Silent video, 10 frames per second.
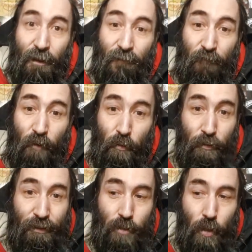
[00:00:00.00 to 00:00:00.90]
forward with
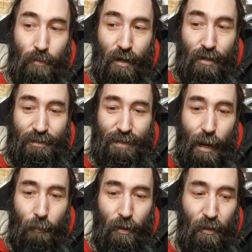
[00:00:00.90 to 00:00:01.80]
his own art style,
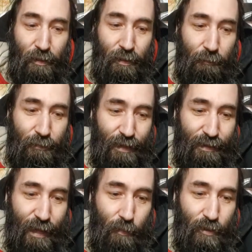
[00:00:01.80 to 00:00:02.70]
but letting them
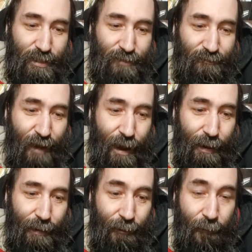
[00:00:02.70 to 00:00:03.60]
dictate, which is fine.
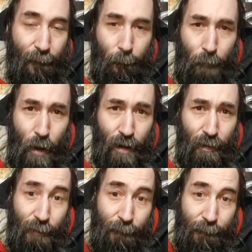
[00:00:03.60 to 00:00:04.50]
But
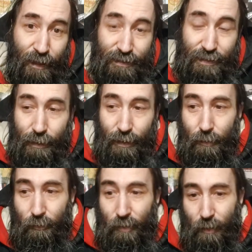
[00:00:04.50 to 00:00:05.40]
that's not getting
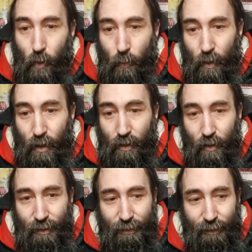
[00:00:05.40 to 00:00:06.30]
him any more work or
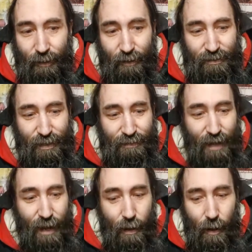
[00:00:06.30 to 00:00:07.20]
anything else, and it's
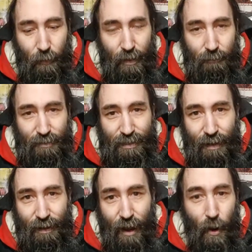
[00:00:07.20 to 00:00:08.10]
not helping him
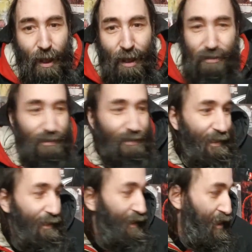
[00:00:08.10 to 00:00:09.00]
stand out. I could
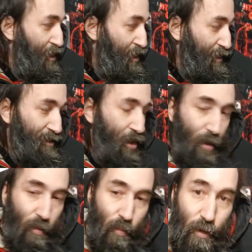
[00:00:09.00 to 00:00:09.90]
see his
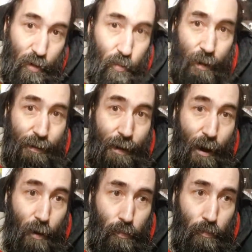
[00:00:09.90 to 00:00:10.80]
current work right now,